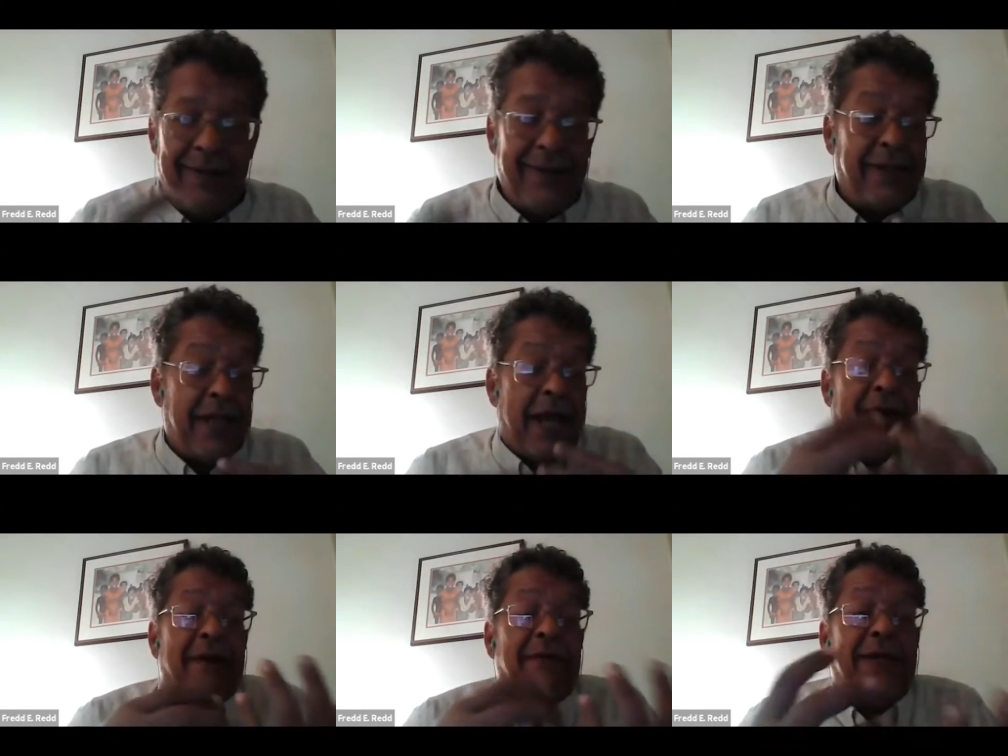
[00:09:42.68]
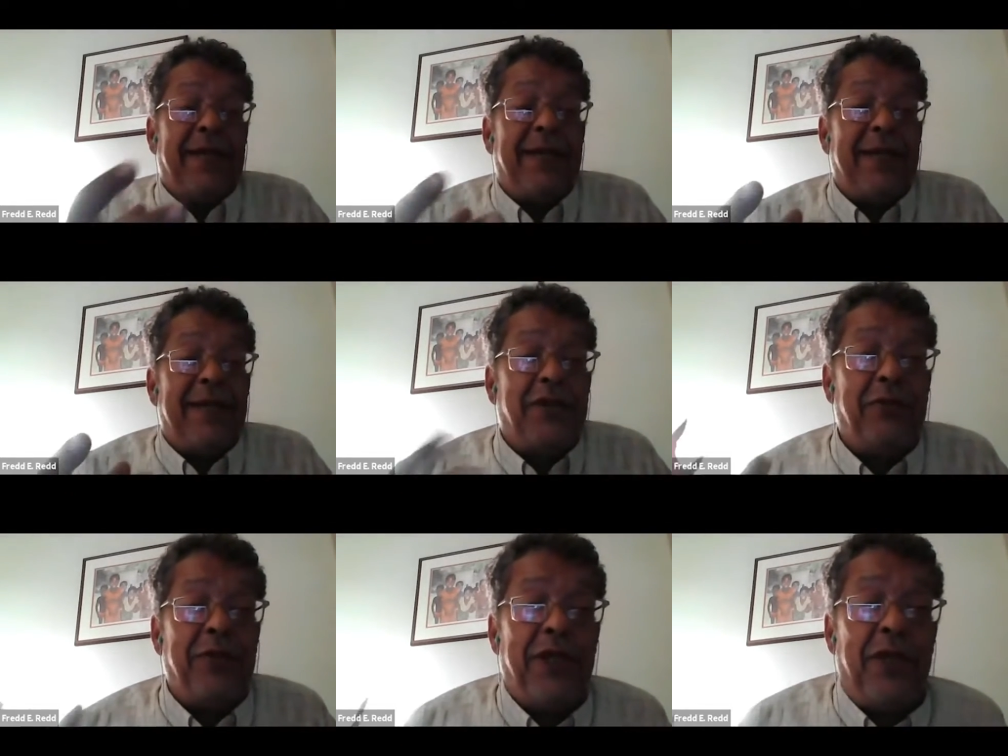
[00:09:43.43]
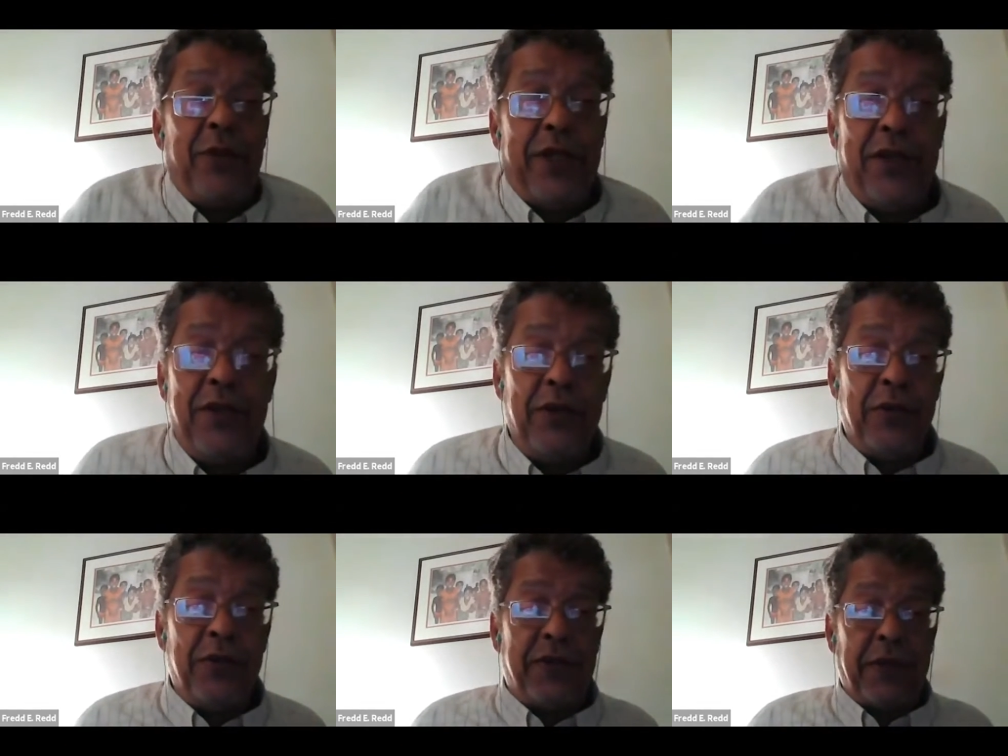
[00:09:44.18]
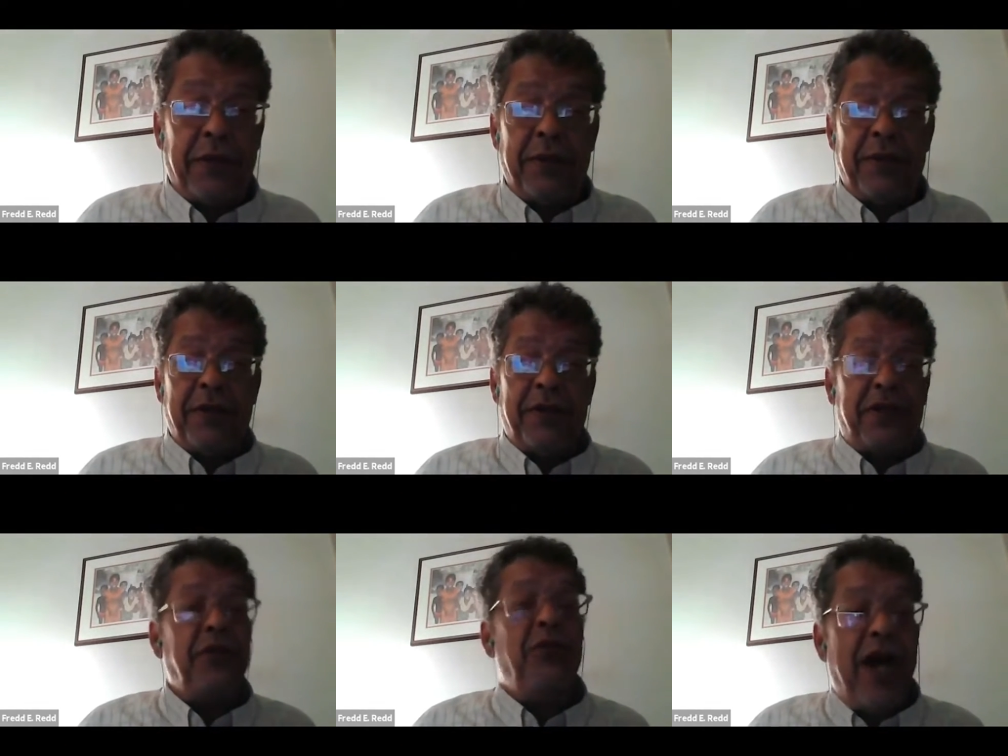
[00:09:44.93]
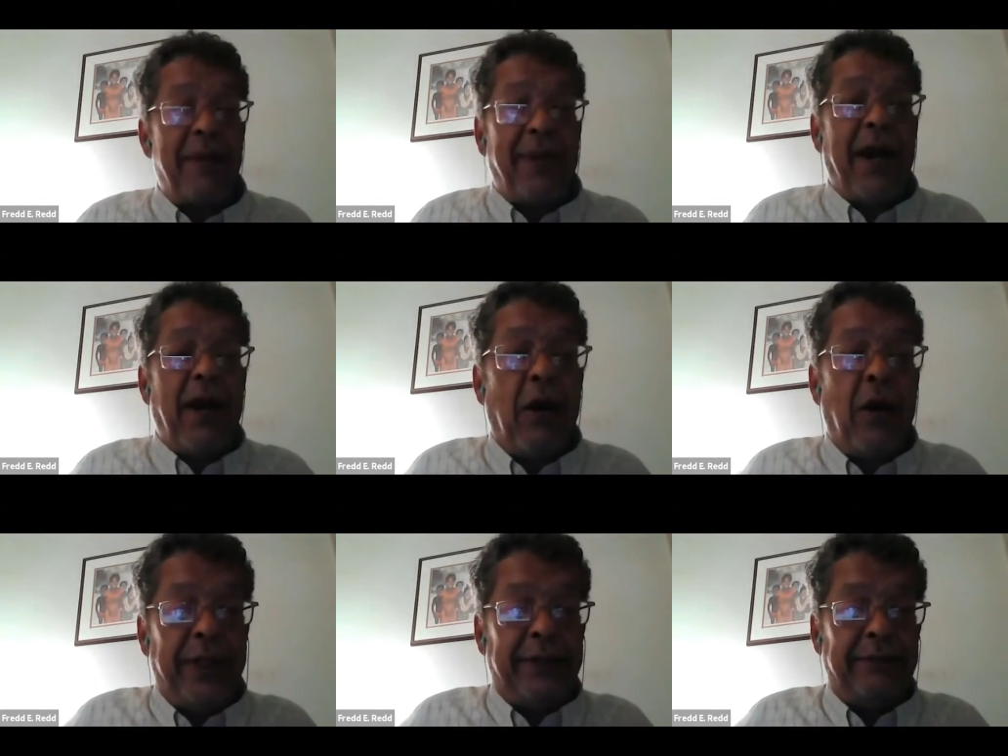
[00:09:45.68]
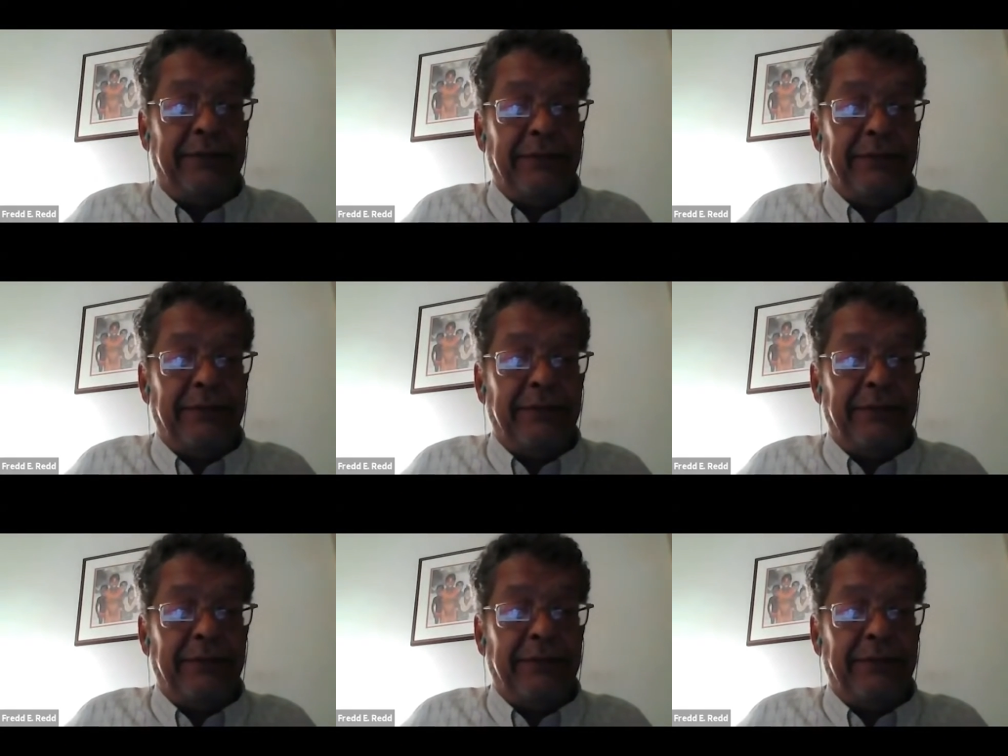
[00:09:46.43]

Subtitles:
just everything that you would use to shoot up heroin.